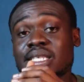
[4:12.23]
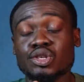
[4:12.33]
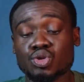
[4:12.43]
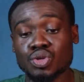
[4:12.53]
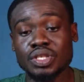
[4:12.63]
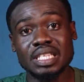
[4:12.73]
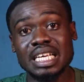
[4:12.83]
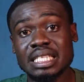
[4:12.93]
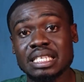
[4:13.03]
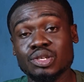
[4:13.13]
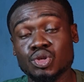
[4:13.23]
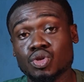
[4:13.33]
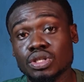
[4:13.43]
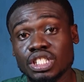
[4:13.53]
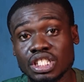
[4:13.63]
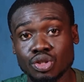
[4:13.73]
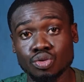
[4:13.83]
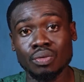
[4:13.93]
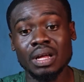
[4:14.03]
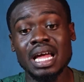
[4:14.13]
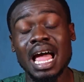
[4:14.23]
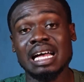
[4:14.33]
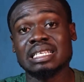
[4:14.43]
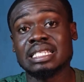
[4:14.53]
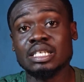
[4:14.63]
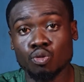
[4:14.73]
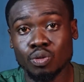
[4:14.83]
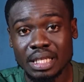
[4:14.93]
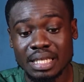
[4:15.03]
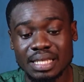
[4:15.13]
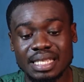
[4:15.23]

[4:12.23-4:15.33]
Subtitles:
is to set a study schedule and stick with it.